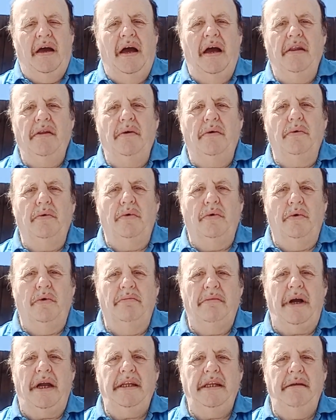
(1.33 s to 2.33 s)
Hello,
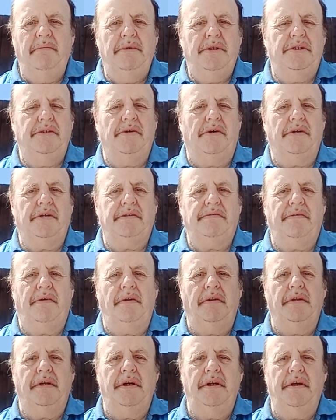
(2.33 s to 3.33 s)
my name is George
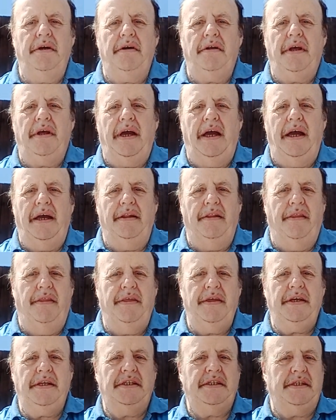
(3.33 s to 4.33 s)
Falconer and
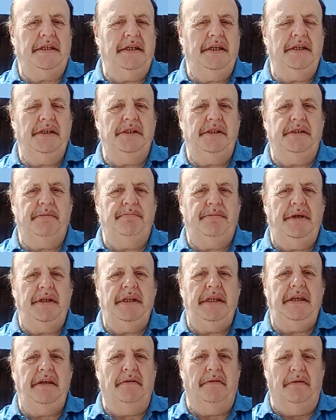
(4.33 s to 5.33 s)
this is
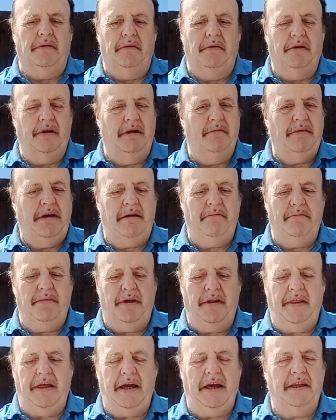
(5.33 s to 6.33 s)
Peniel. Remember
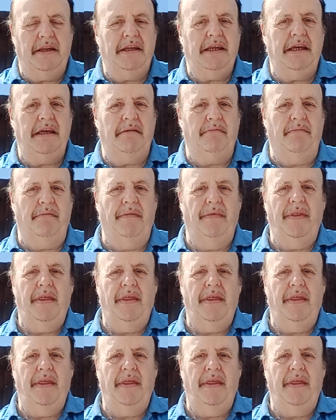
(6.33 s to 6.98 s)
that name.